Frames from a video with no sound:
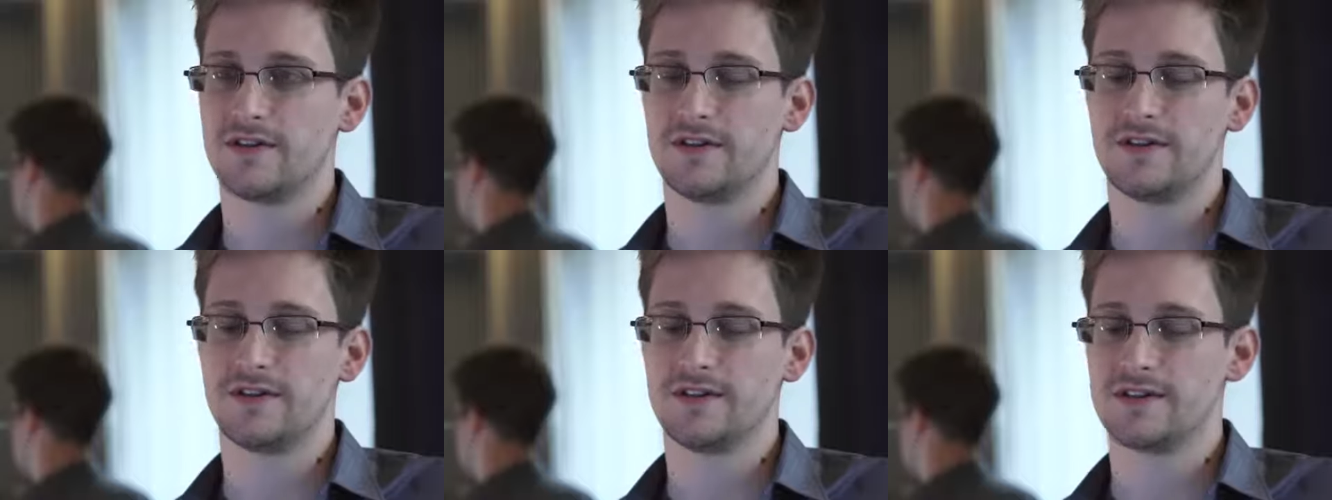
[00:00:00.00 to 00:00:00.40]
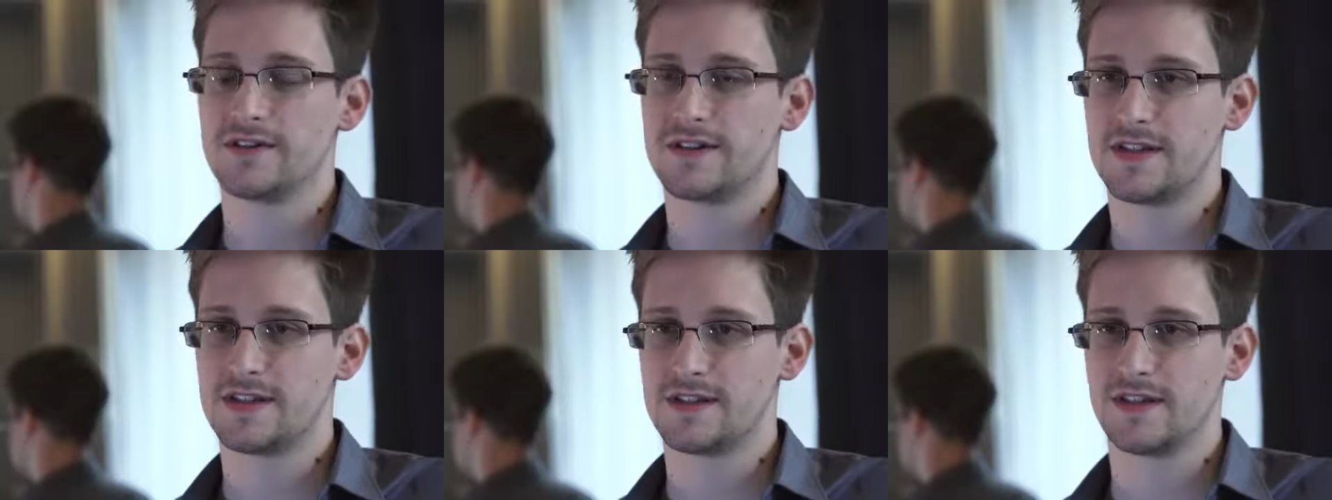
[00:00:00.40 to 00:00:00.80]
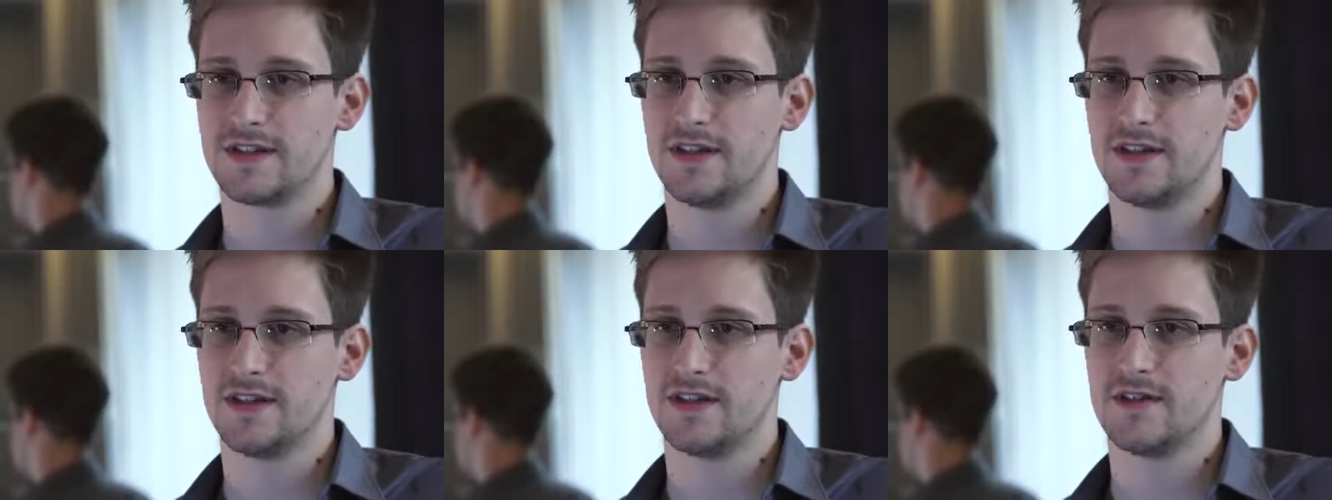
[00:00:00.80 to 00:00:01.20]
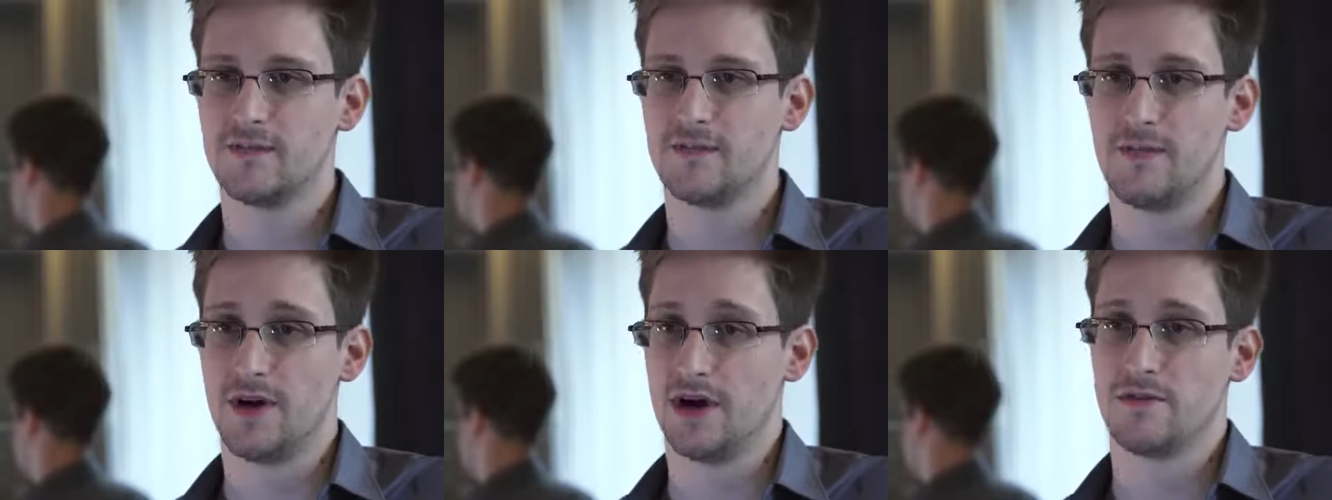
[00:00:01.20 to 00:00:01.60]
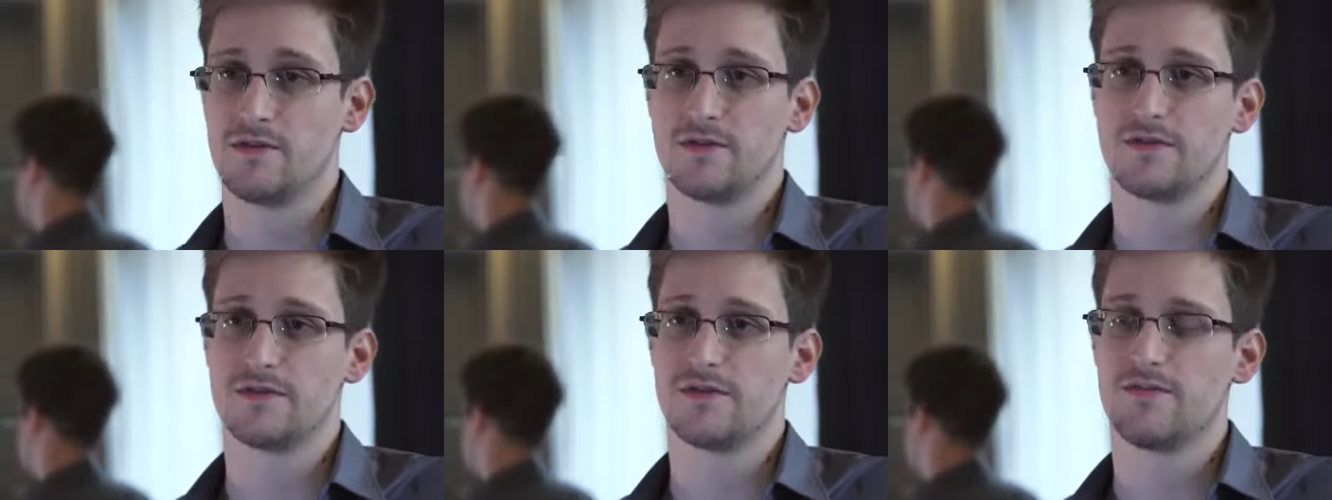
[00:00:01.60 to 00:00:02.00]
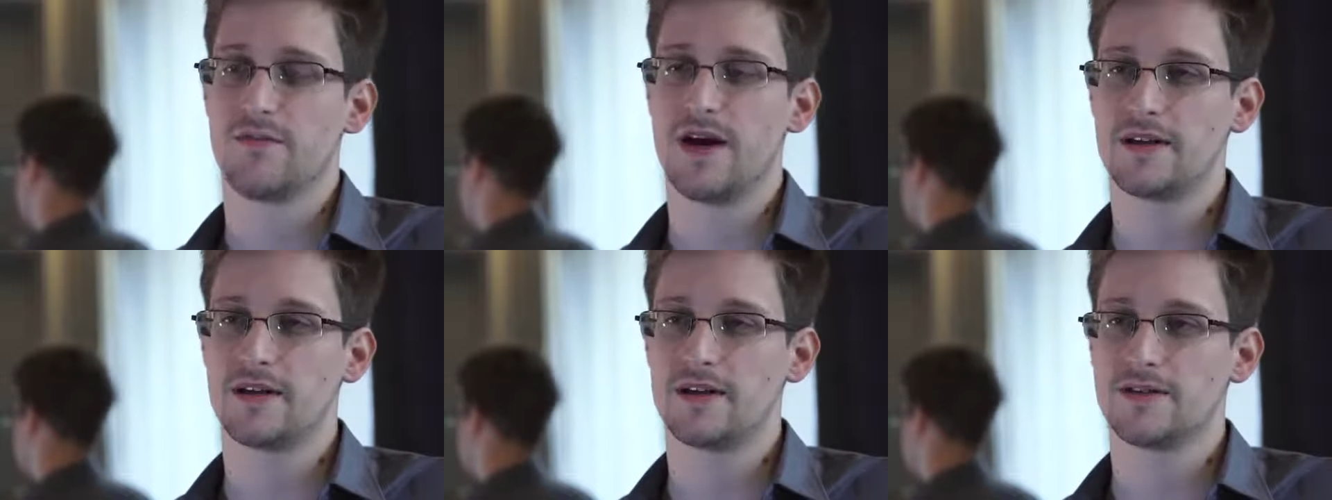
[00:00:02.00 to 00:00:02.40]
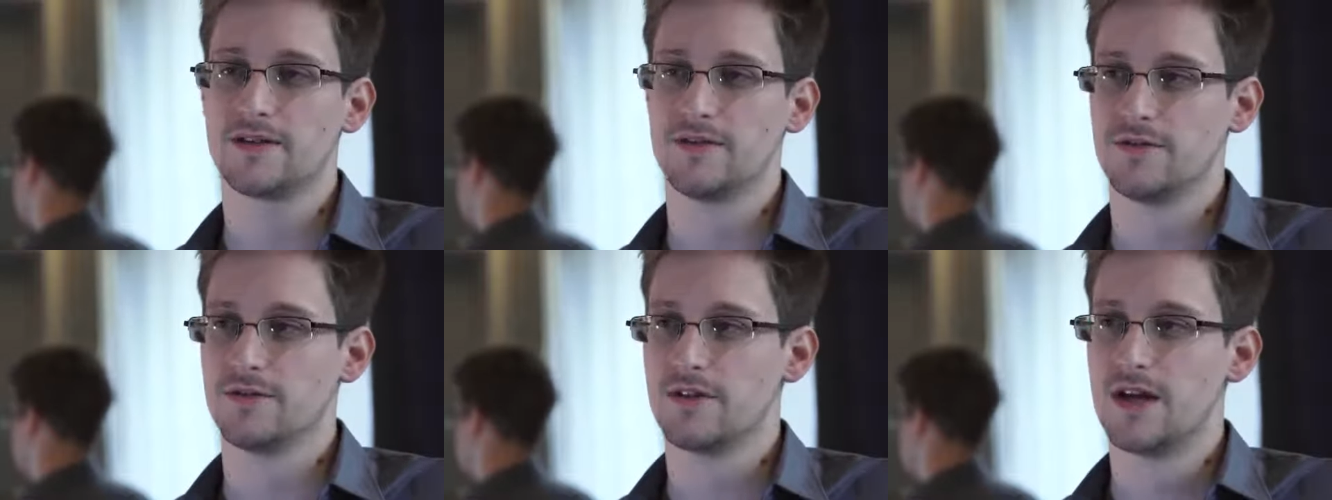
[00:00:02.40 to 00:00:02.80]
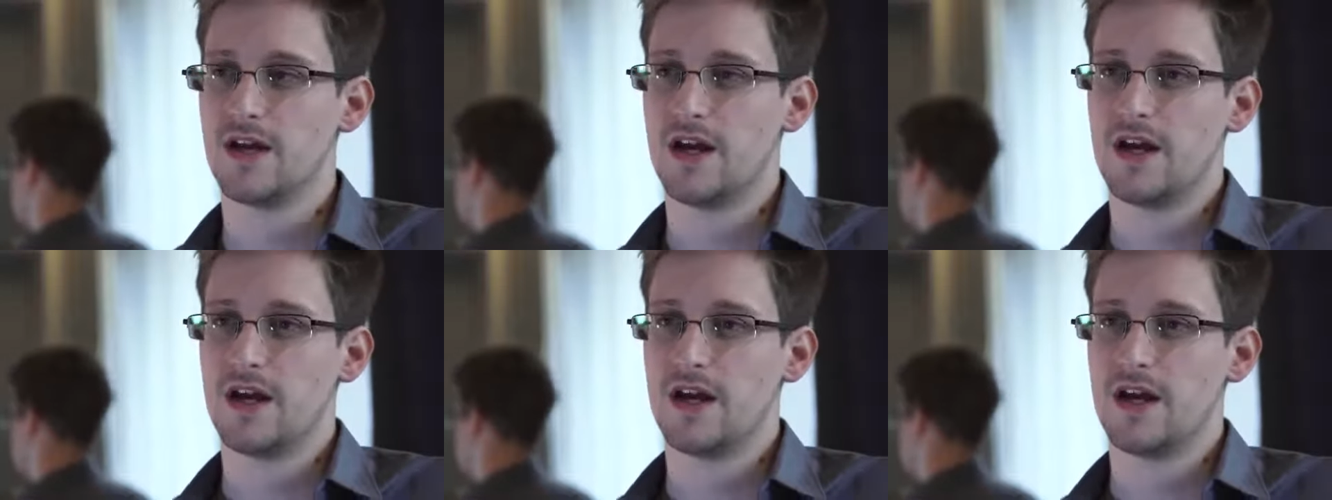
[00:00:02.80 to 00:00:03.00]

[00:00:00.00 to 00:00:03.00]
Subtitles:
consistently by orders of magnitude,